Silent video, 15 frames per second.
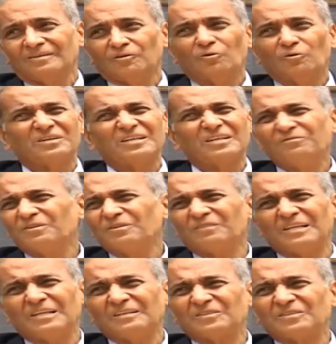You've got different
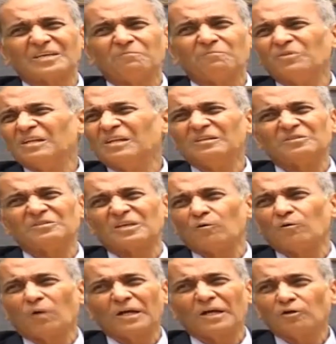religions. Some religions
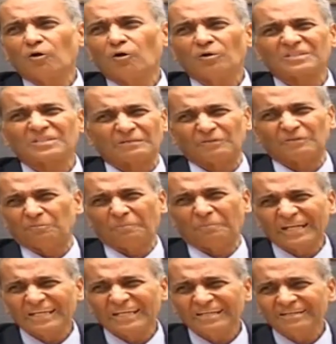have one God, some have
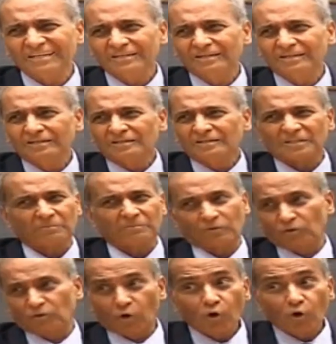many, some
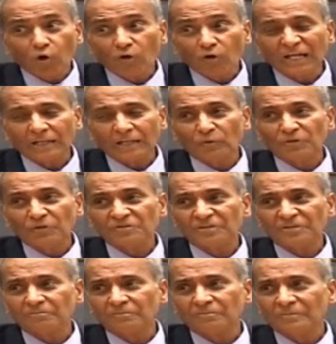have no God like
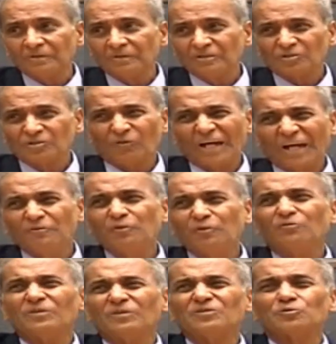Buddhism. So why don't
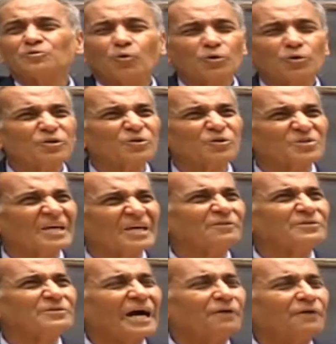you first sort
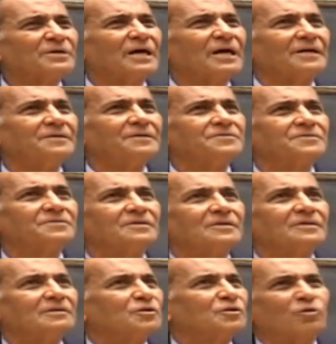yourselves out, guys?
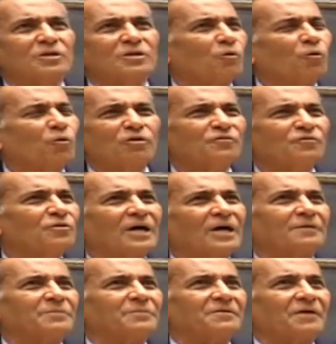All of you
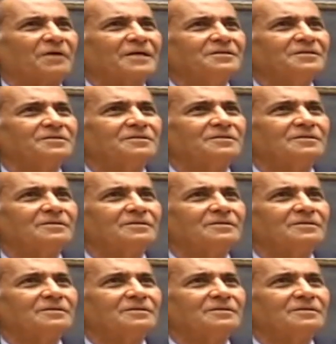can't be right.